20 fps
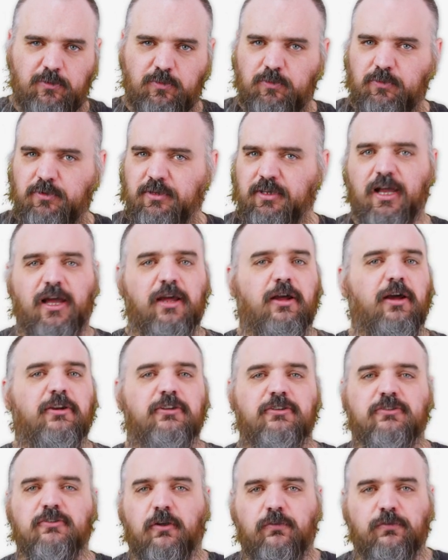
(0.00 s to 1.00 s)
you got
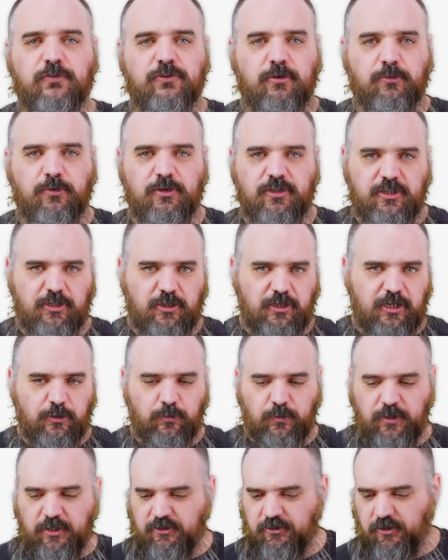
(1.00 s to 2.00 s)
uninstalled for some reason, you need
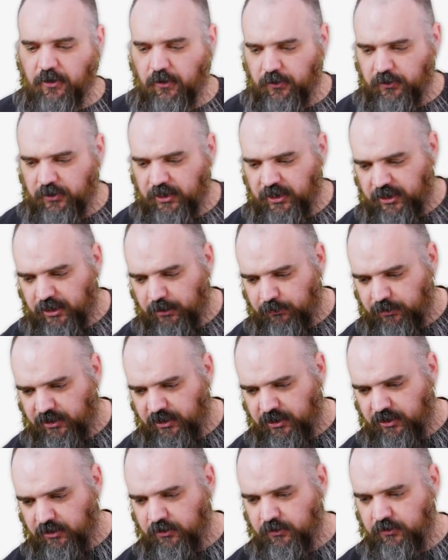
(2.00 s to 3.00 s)
to reinstall it, you can come in
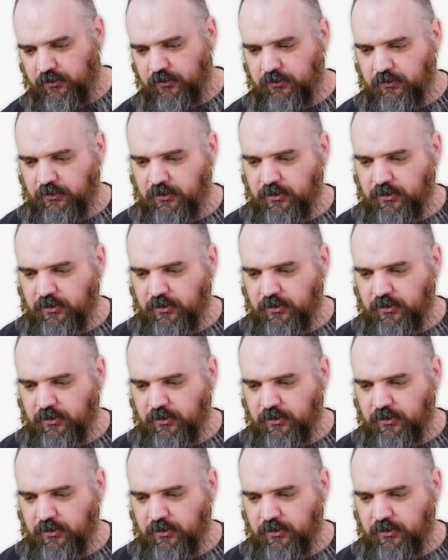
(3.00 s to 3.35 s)
here